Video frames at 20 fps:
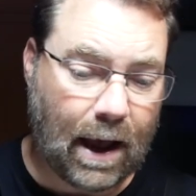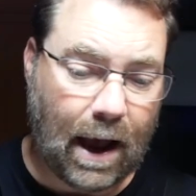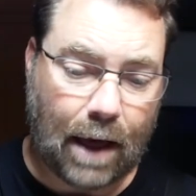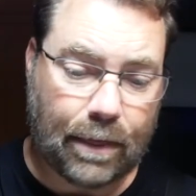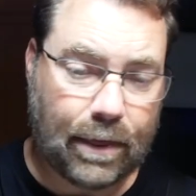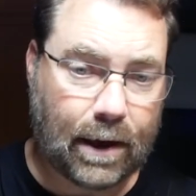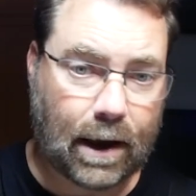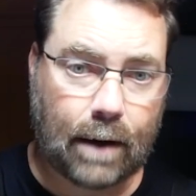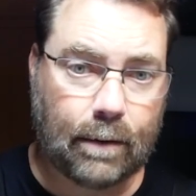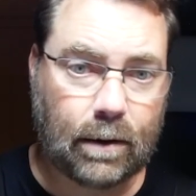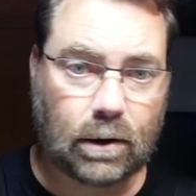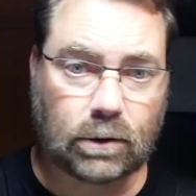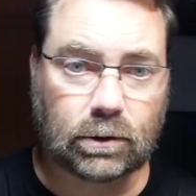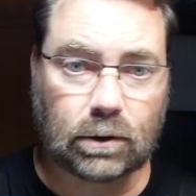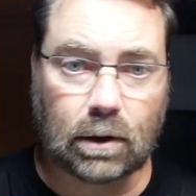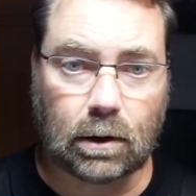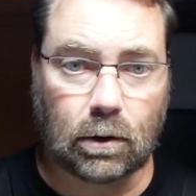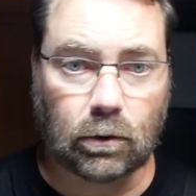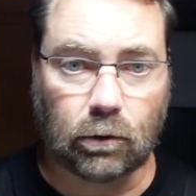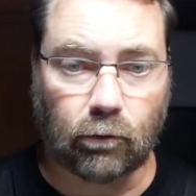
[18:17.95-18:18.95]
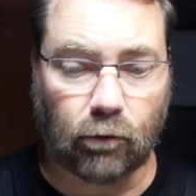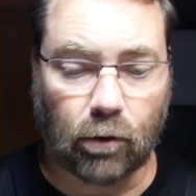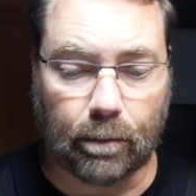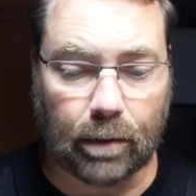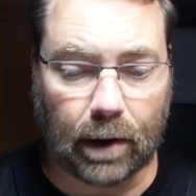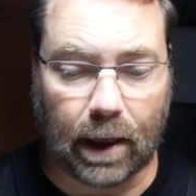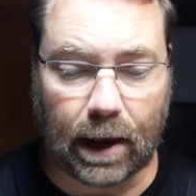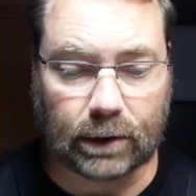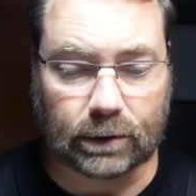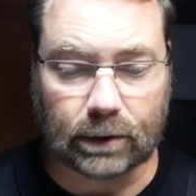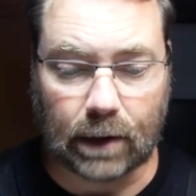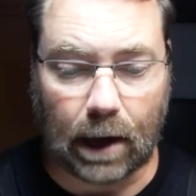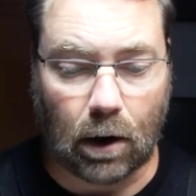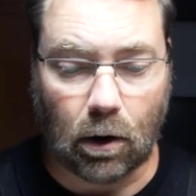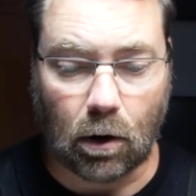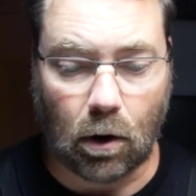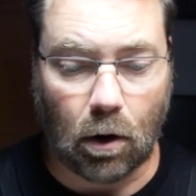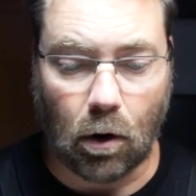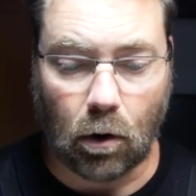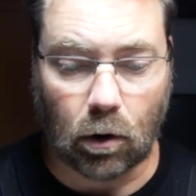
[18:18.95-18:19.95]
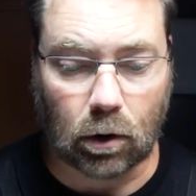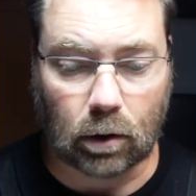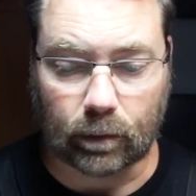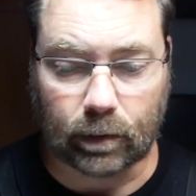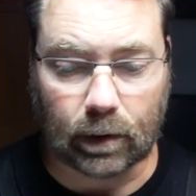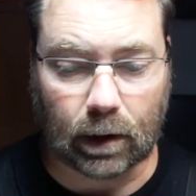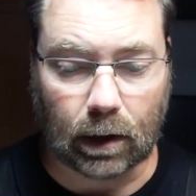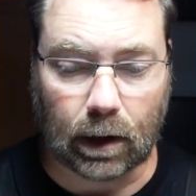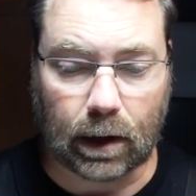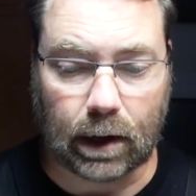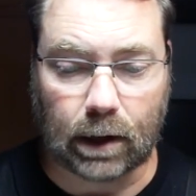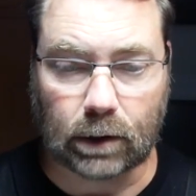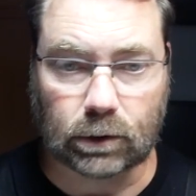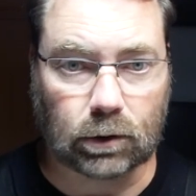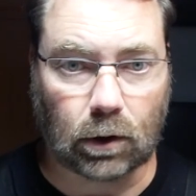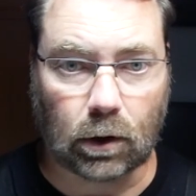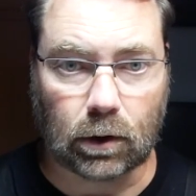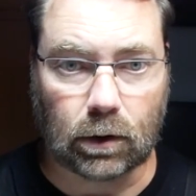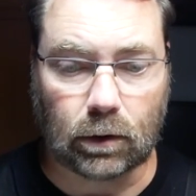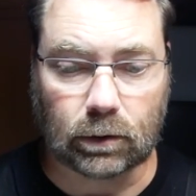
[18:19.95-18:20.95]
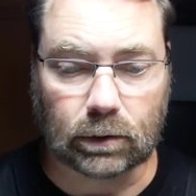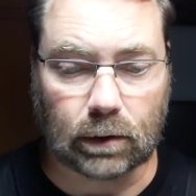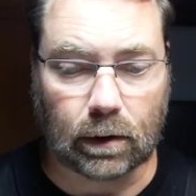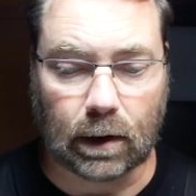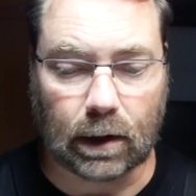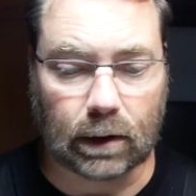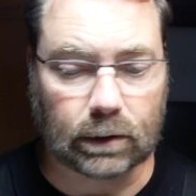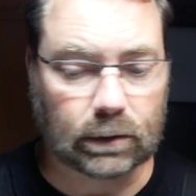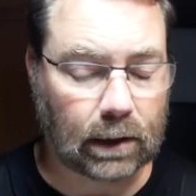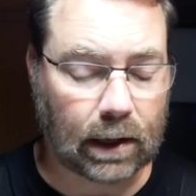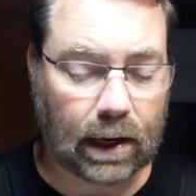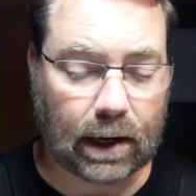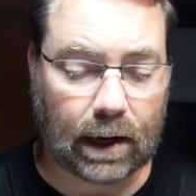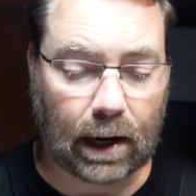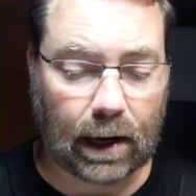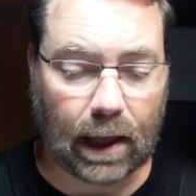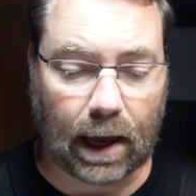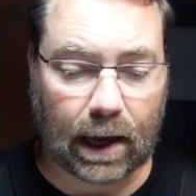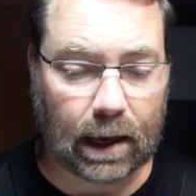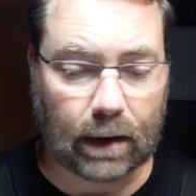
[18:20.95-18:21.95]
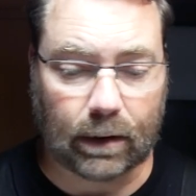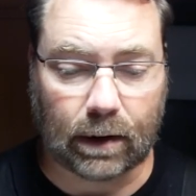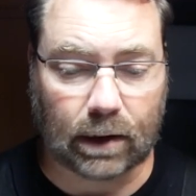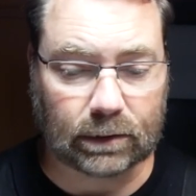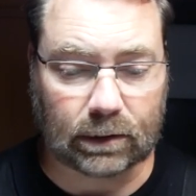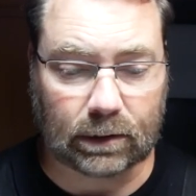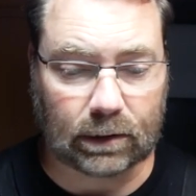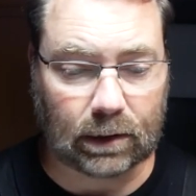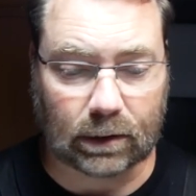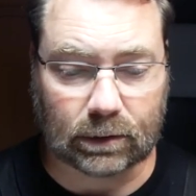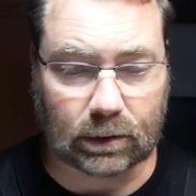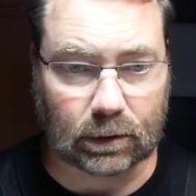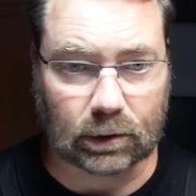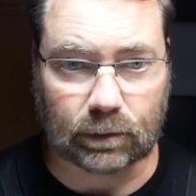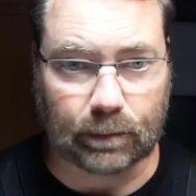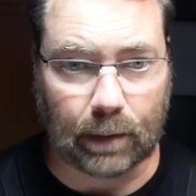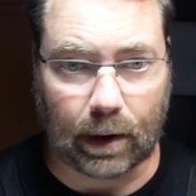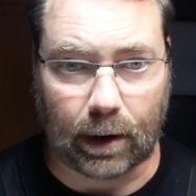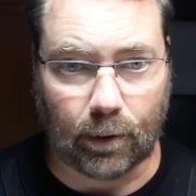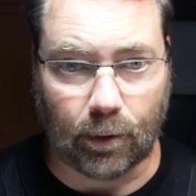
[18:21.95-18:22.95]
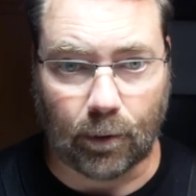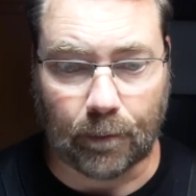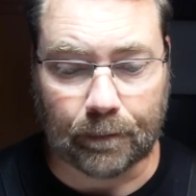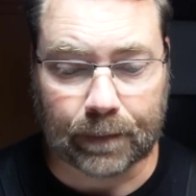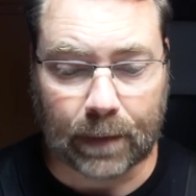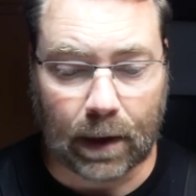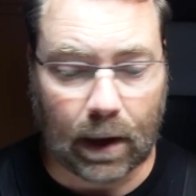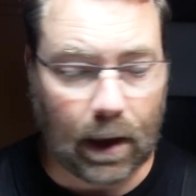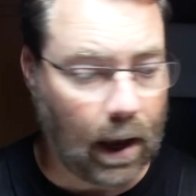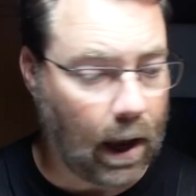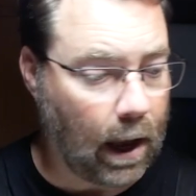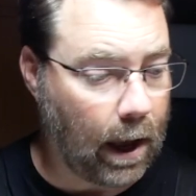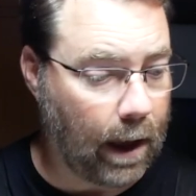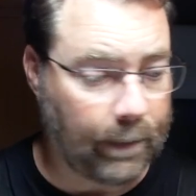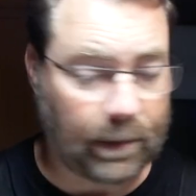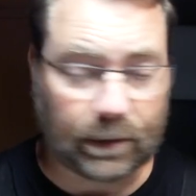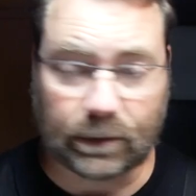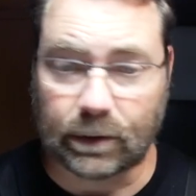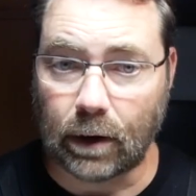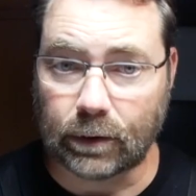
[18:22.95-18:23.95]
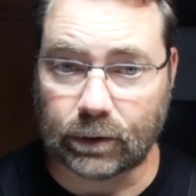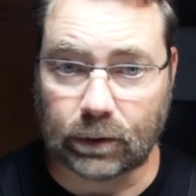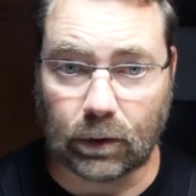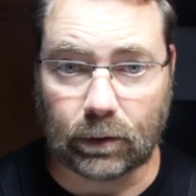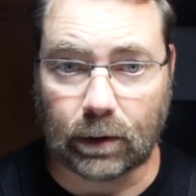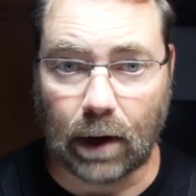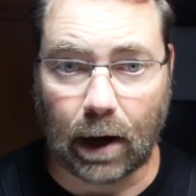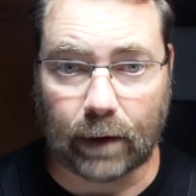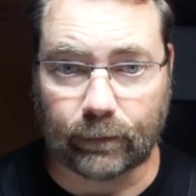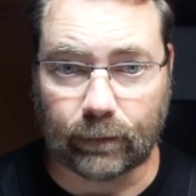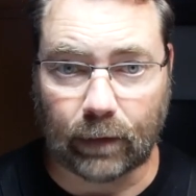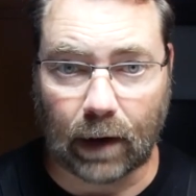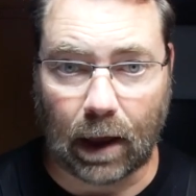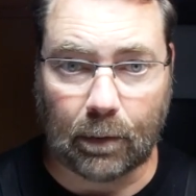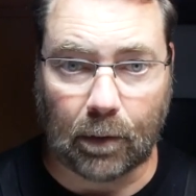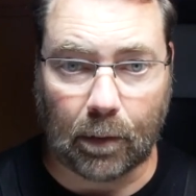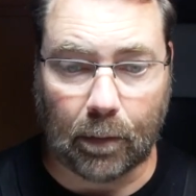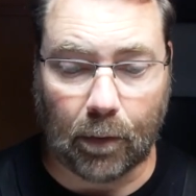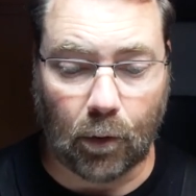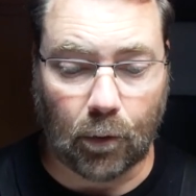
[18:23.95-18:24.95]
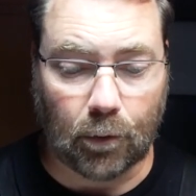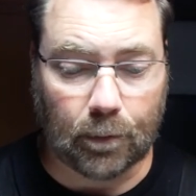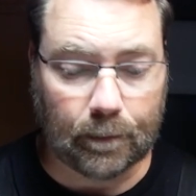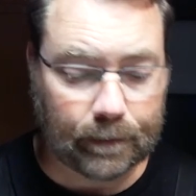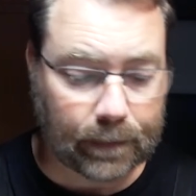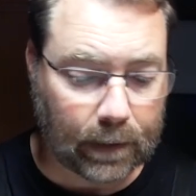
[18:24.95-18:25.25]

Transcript: I think I'm actually going to replace alcohol completely and start using this. Again, I like it because it doesn't smell. It's also non-flammable.